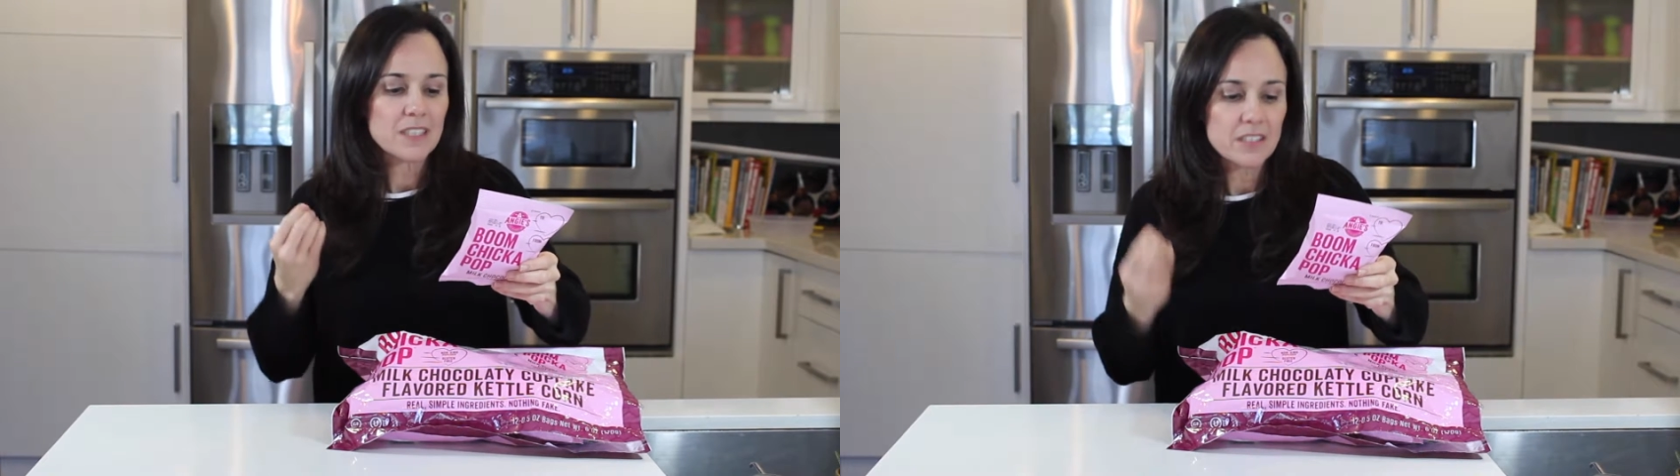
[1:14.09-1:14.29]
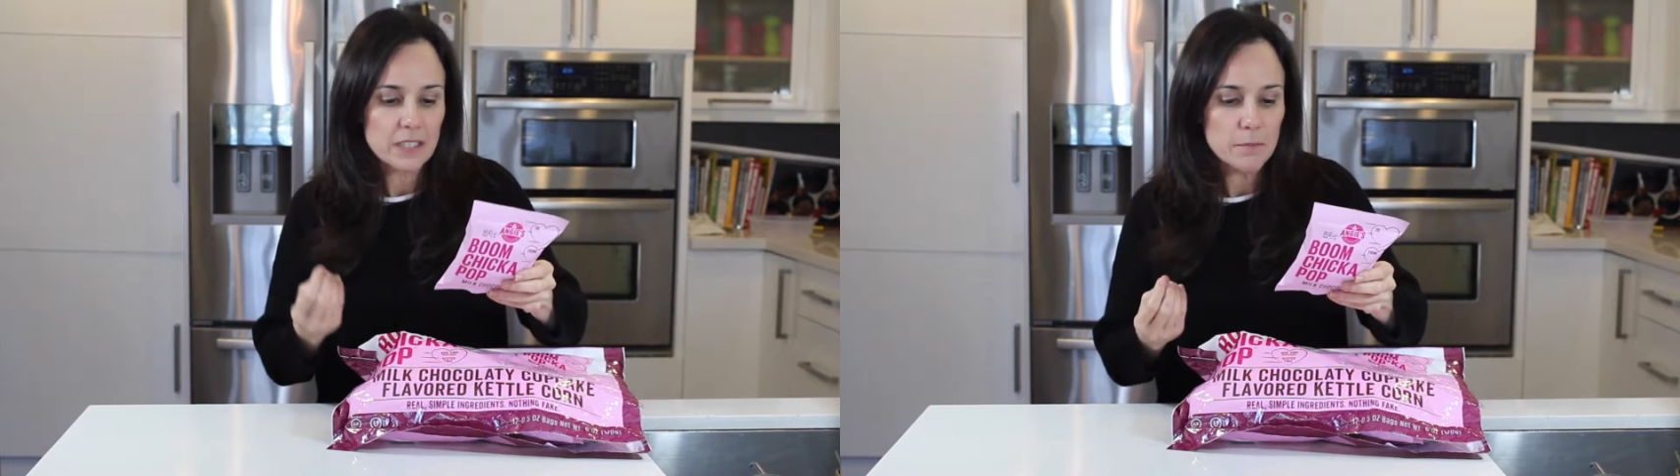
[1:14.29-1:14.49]

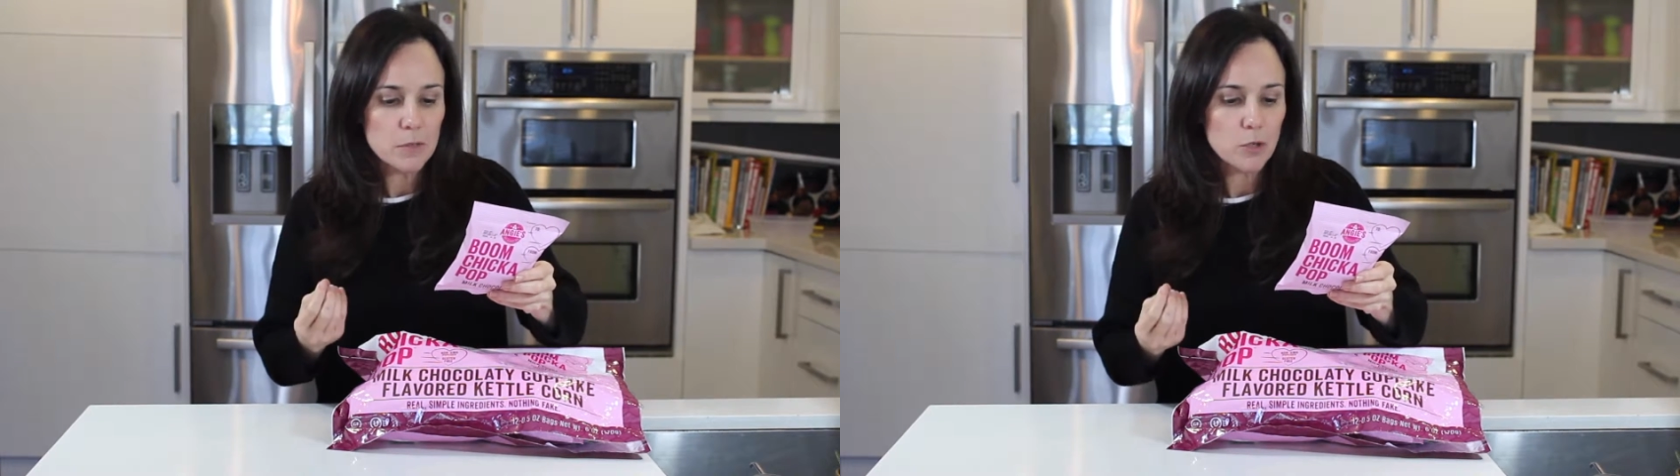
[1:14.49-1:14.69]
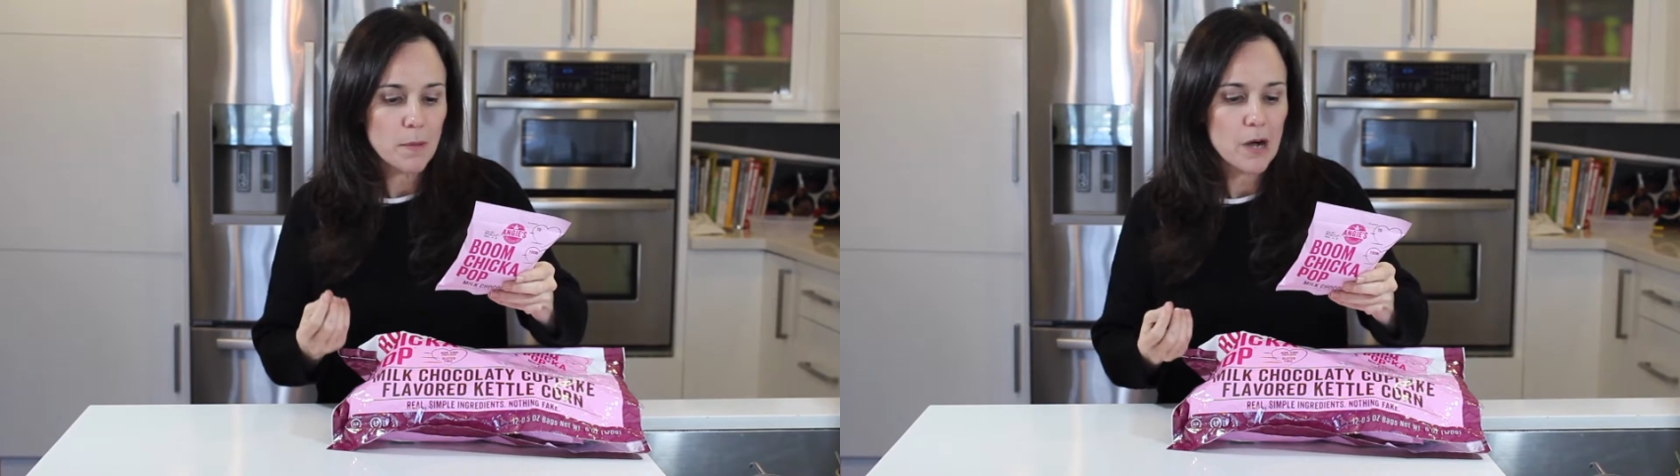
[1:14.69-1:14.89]
skim
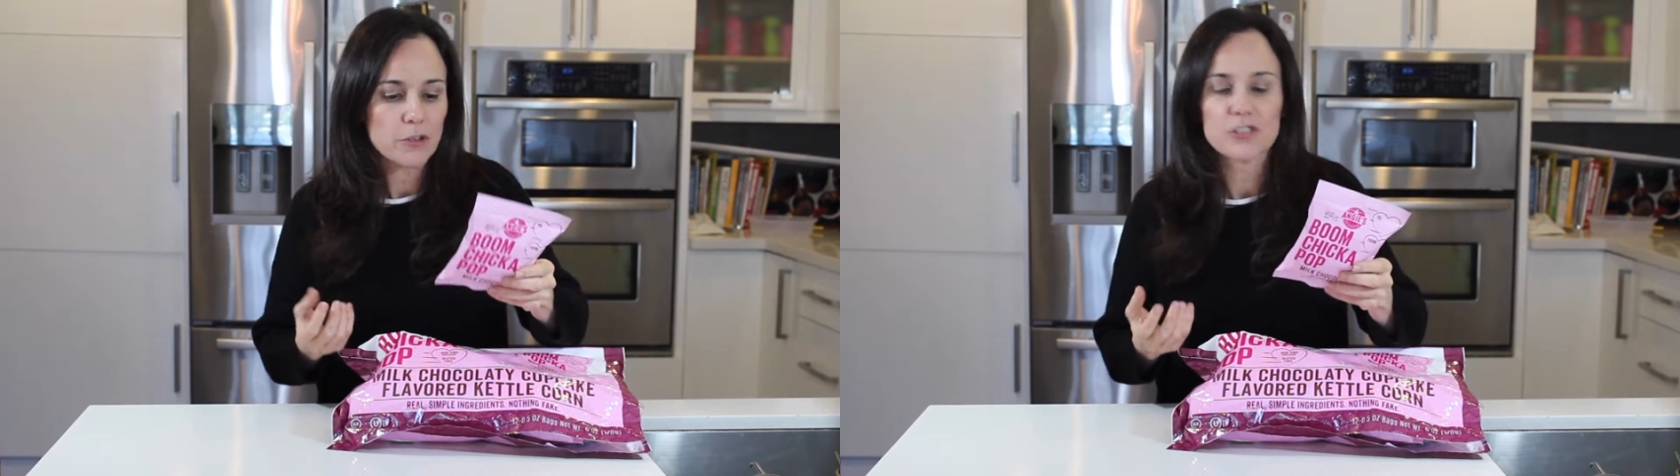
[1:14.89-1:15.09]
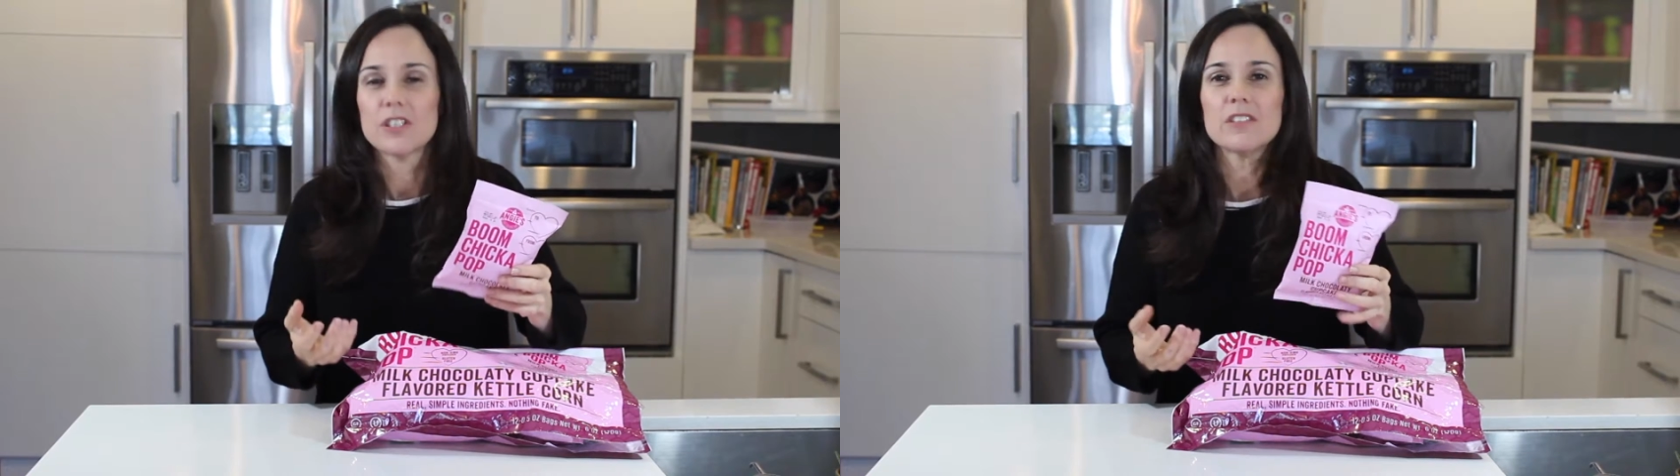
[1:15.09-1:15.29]
milk
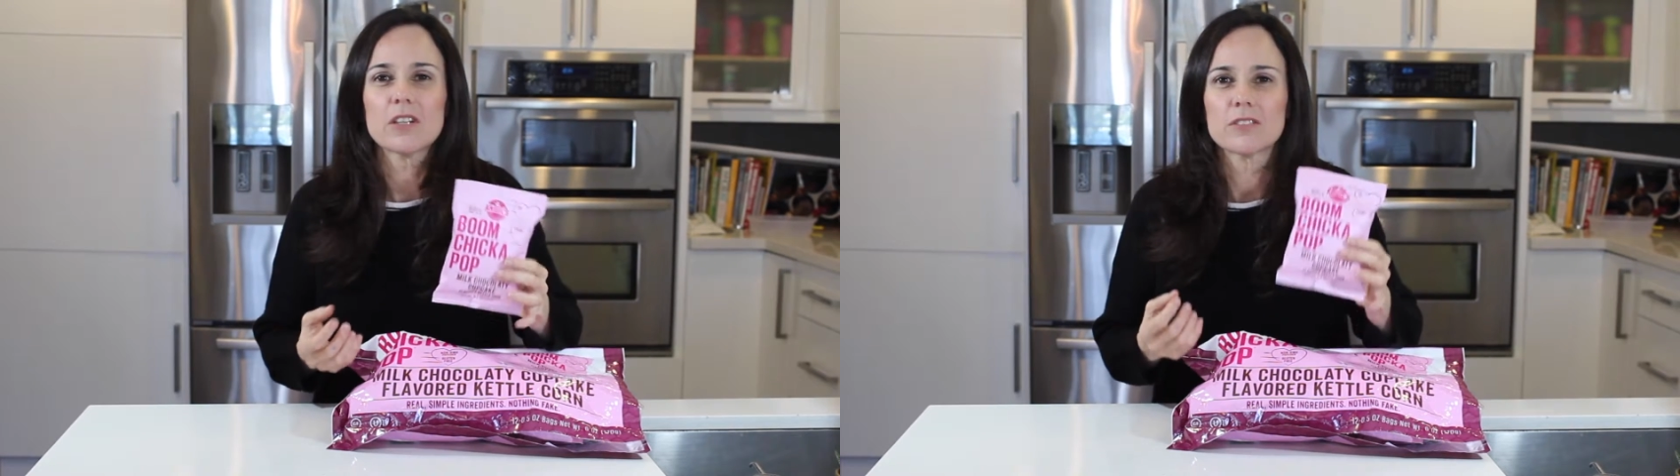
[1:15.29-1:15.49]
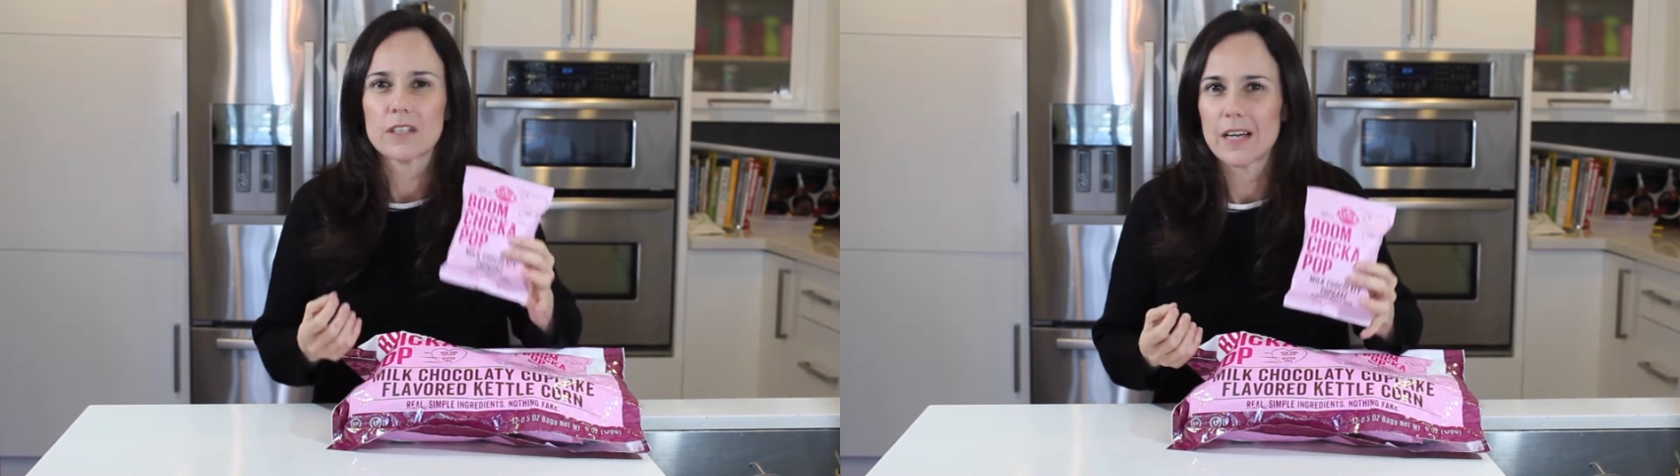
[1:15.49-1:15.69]
powder, sea
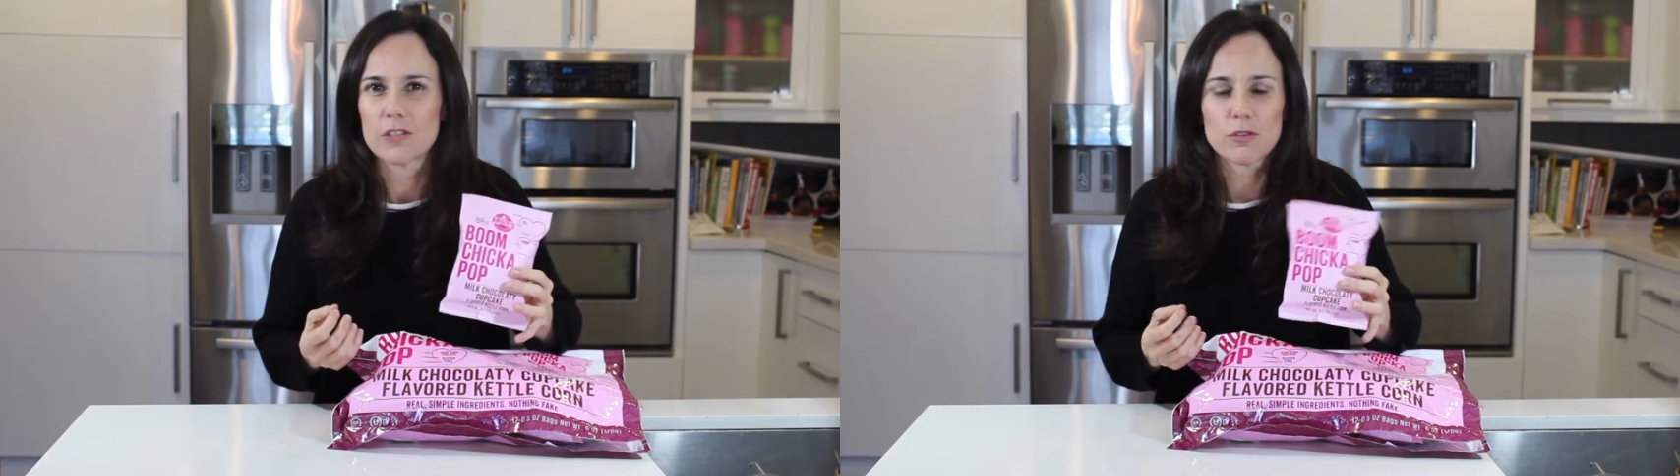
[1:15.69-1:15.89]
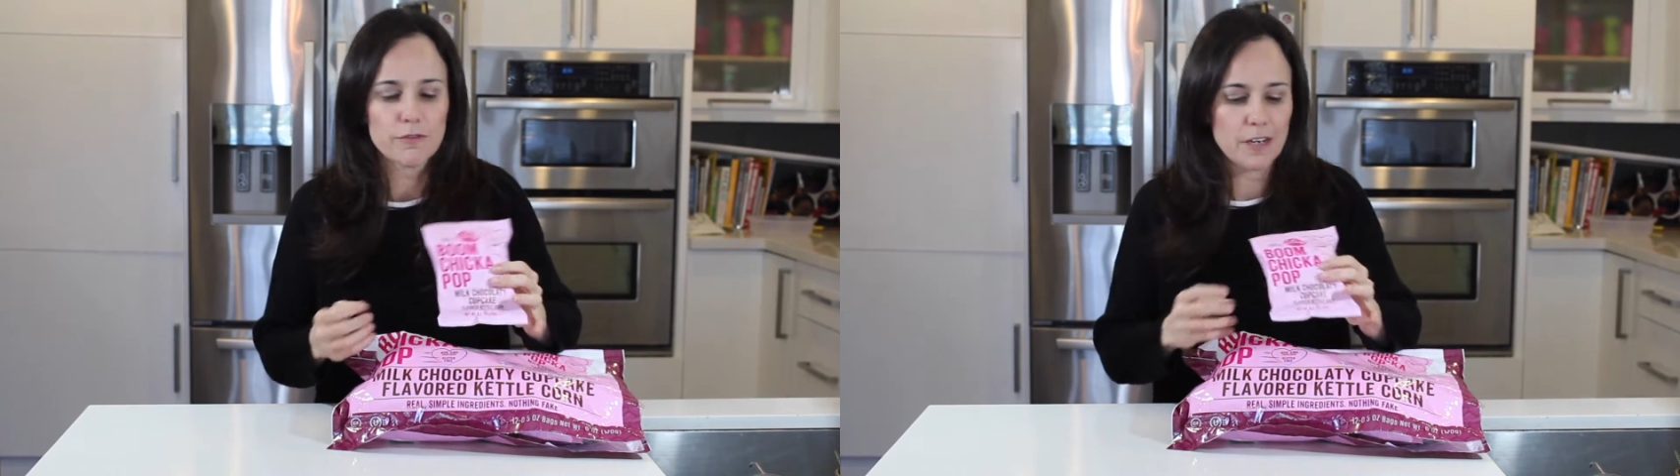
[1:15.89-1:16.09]
salt, and
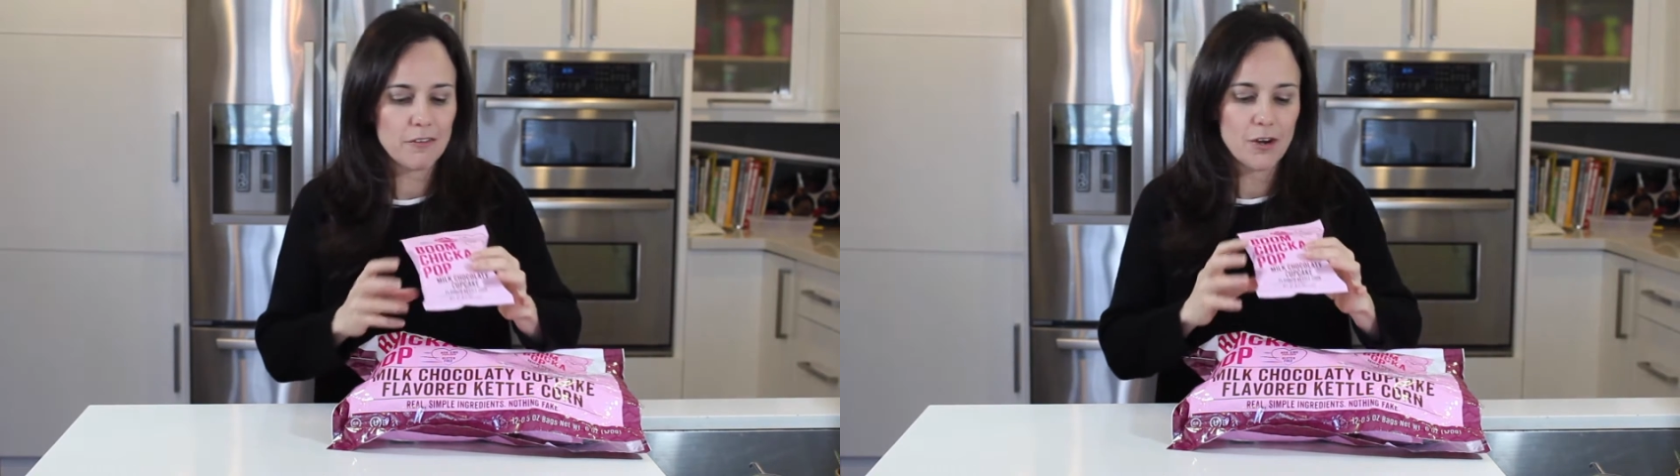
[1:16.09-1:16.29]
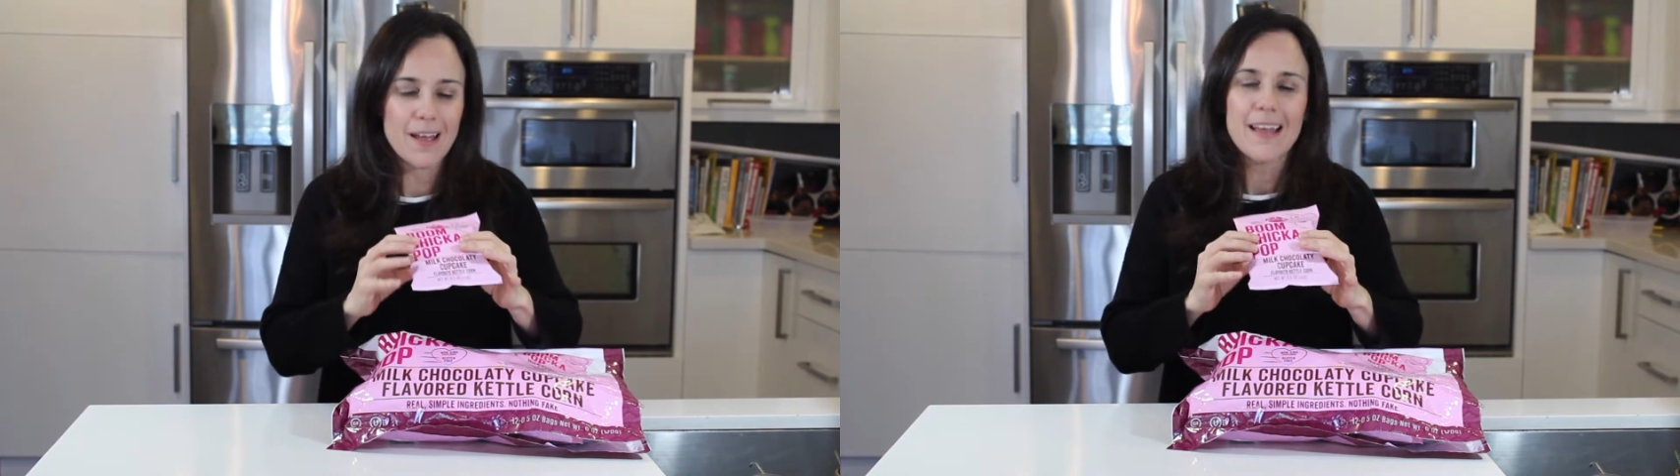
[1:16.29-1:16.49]
natural
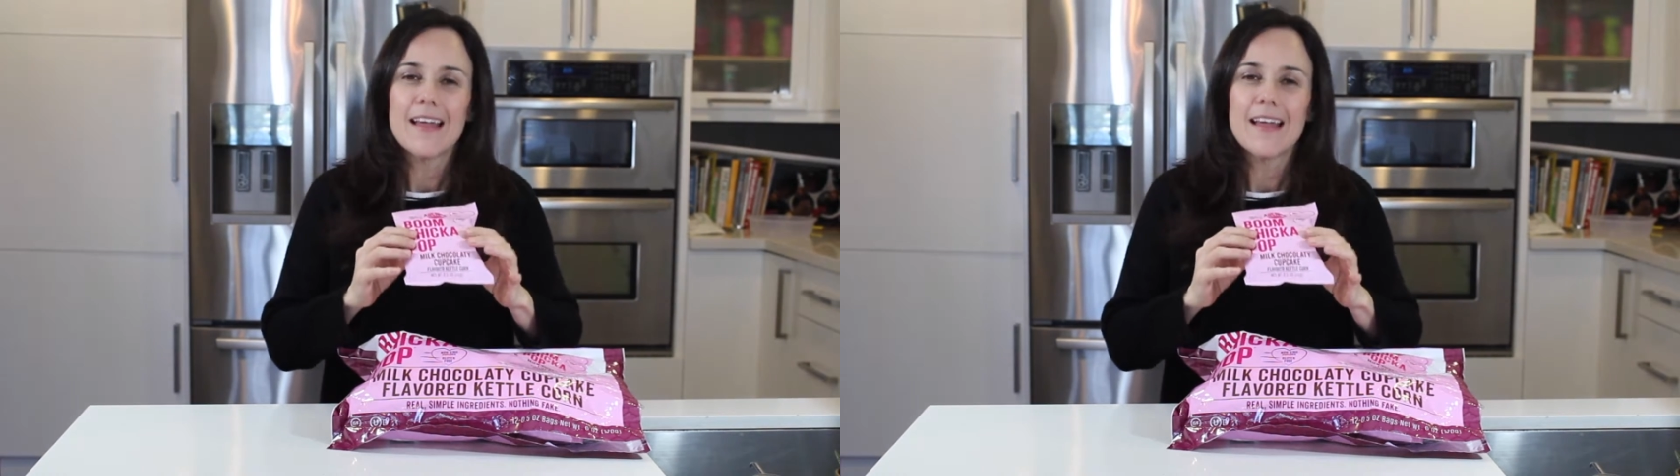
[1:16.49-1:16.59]
flavor.